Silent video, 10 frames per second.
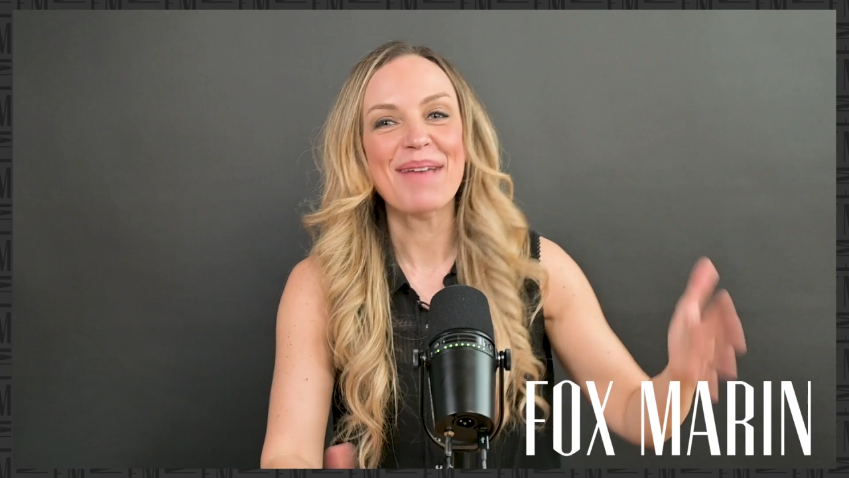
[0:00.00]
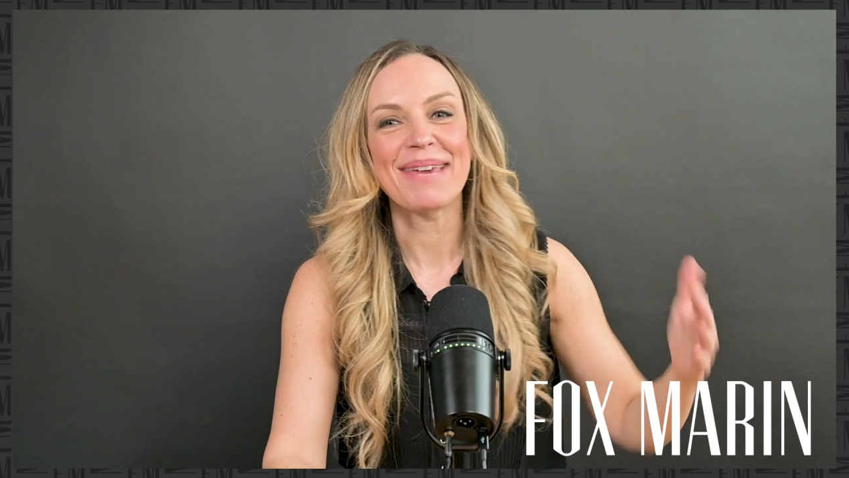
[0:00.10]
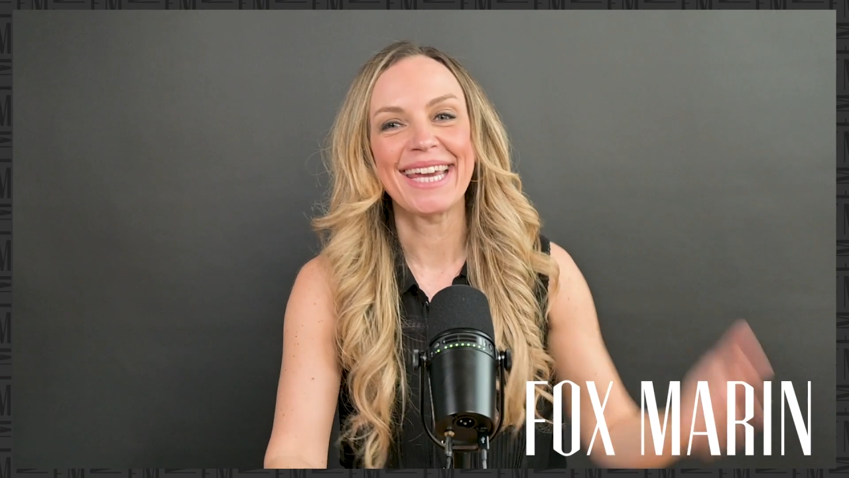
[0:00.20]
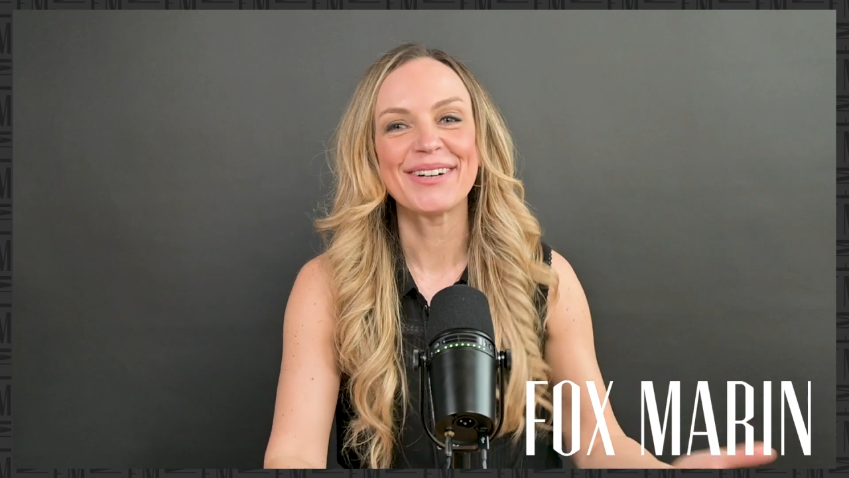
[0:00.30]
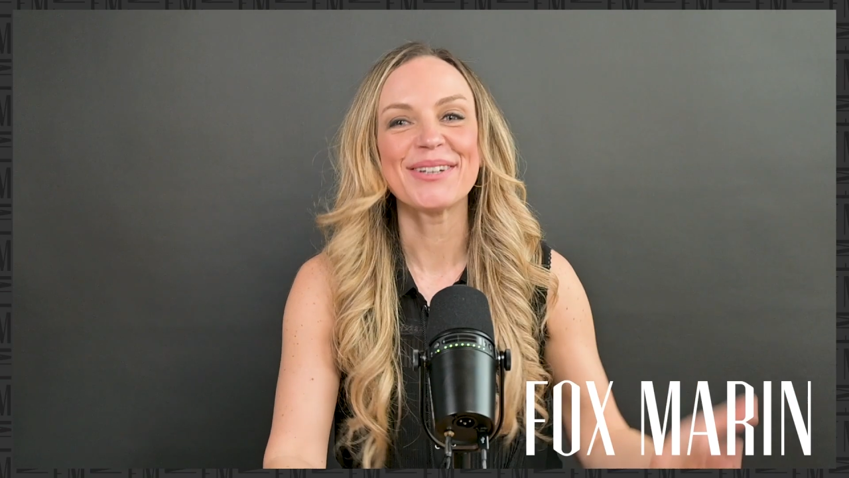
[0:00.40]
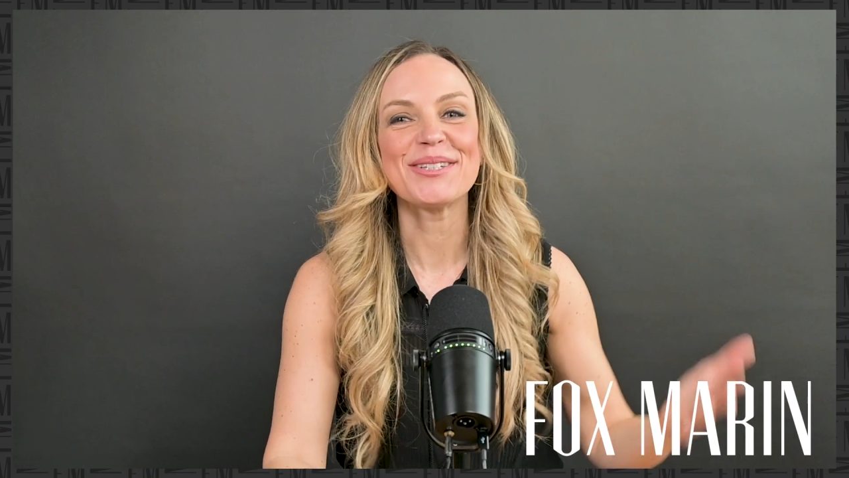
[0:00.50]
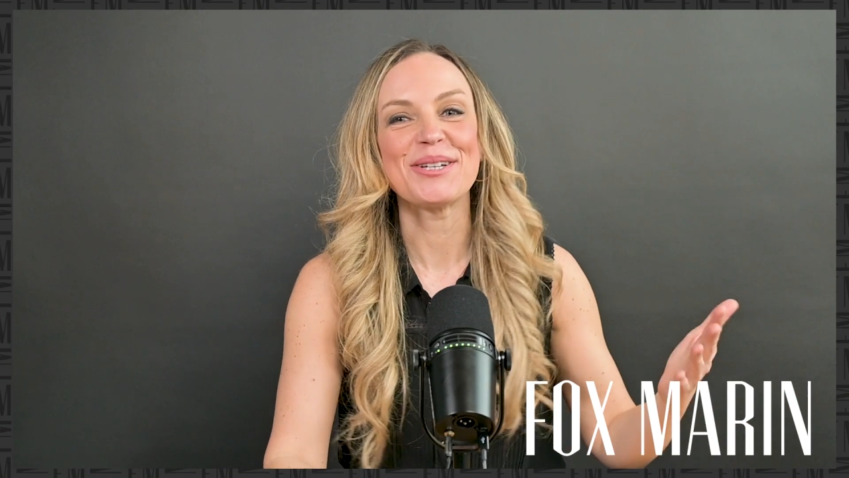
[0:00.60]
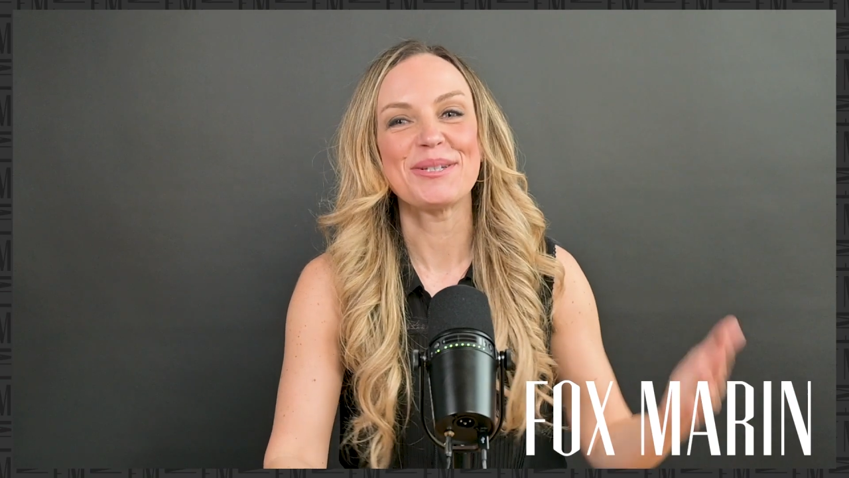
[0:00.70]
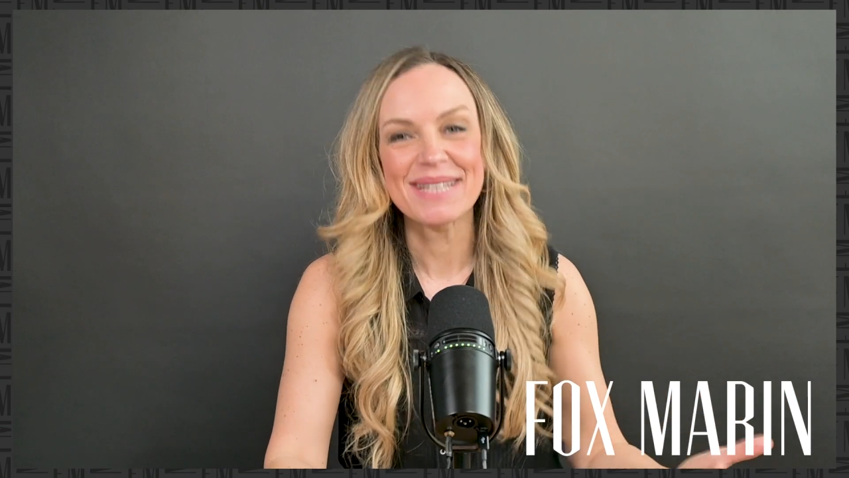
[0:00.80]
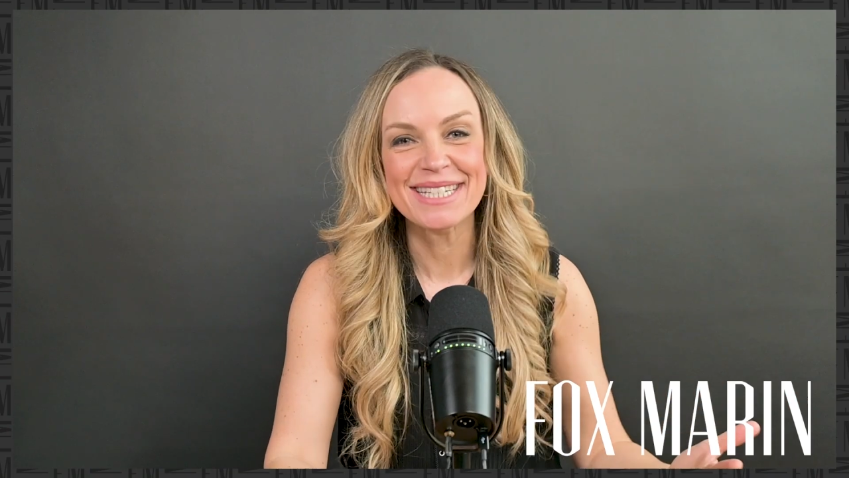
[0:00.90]
I'm here to
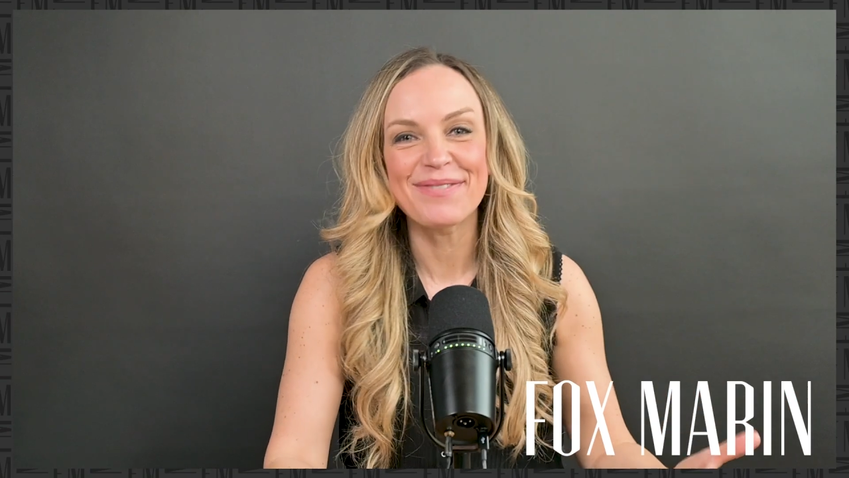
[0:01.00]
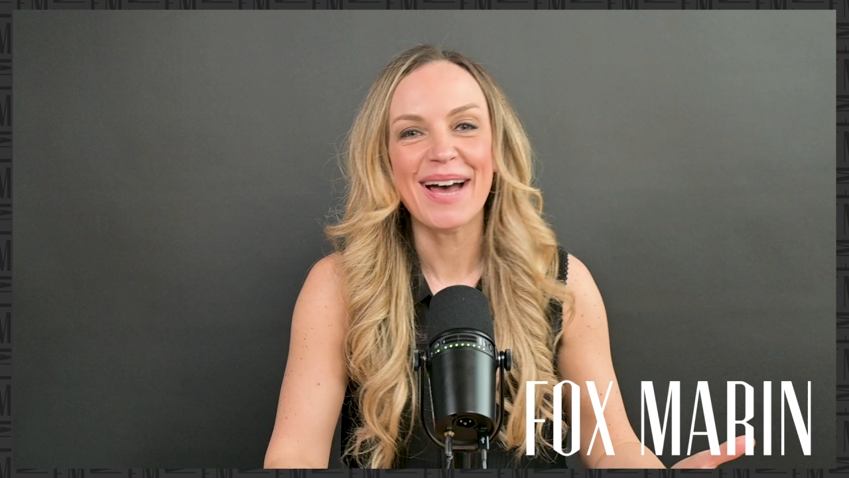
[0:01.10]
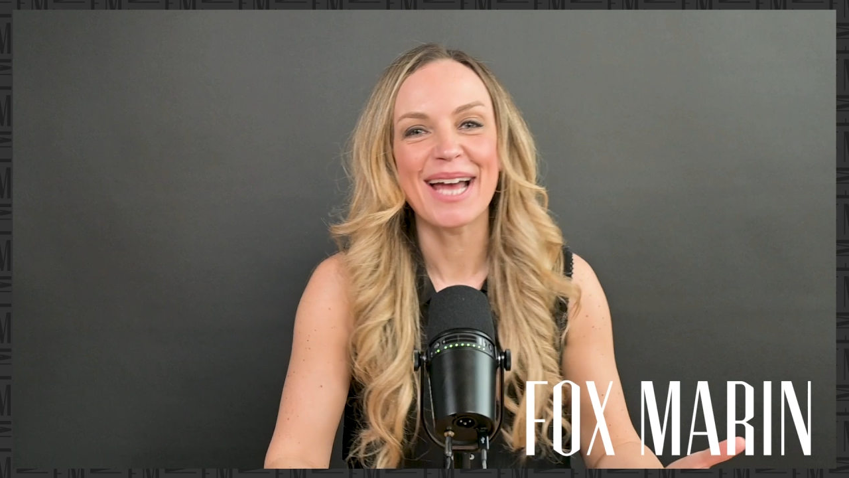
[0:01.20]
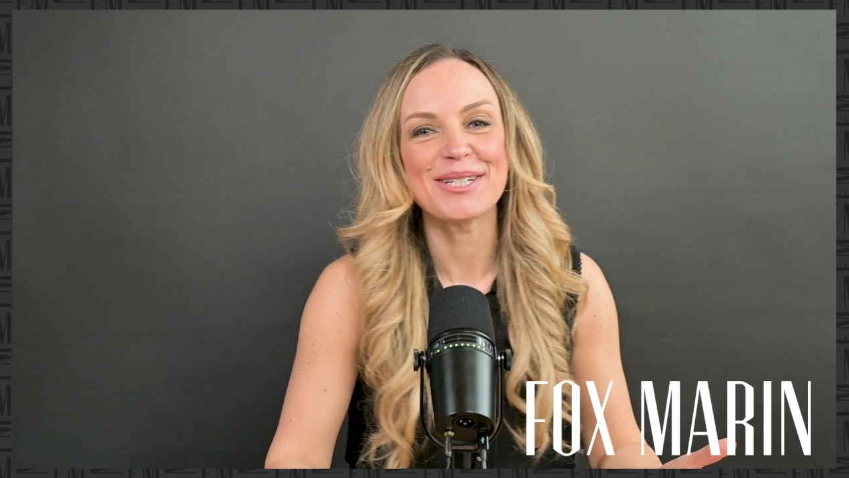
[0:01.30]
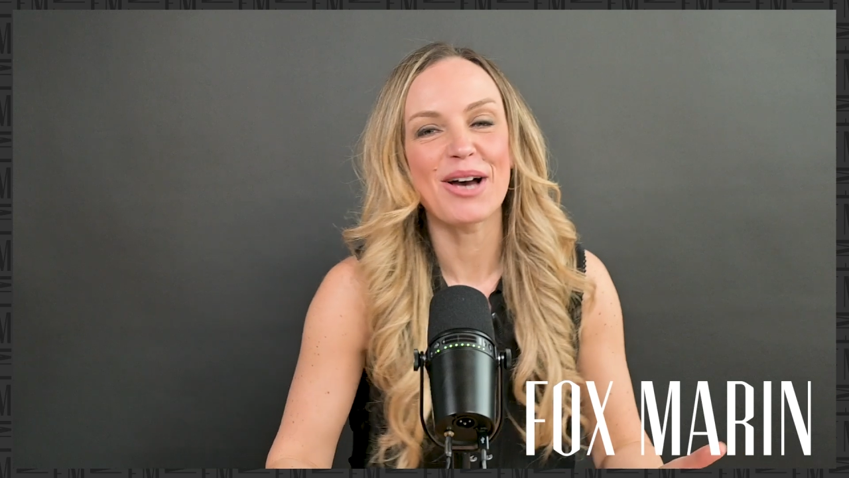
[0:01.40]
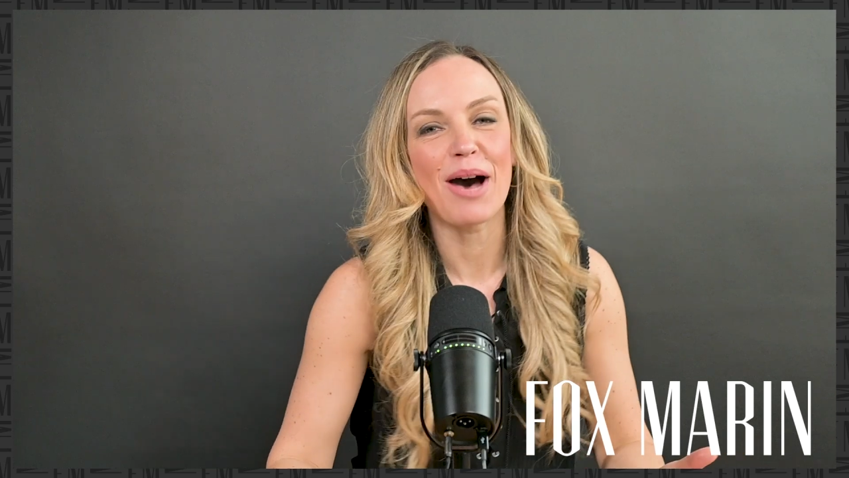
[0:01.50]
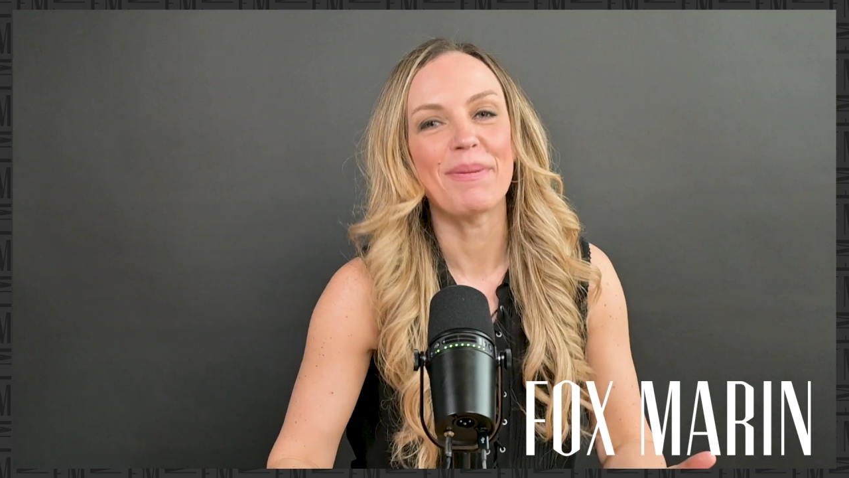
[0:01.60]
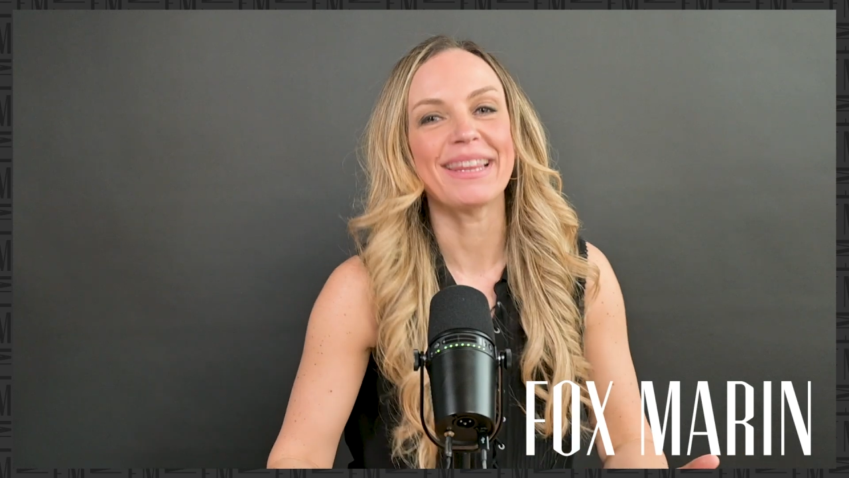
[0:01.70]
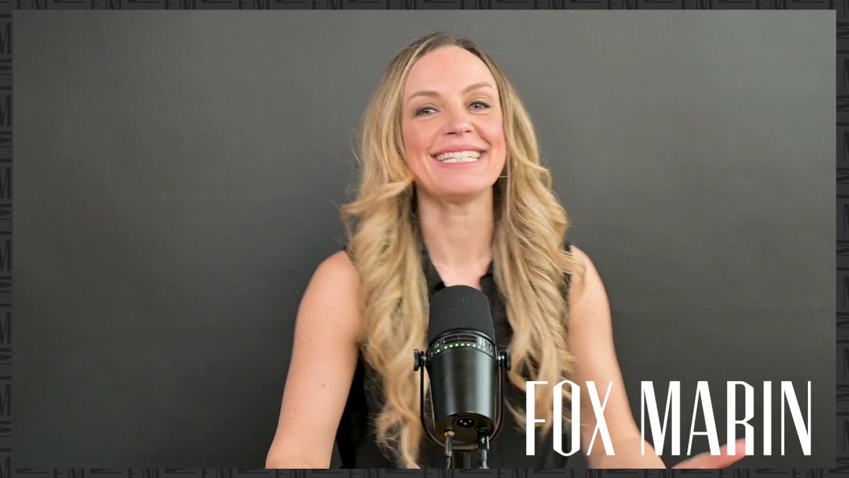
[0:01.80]
demystify a topic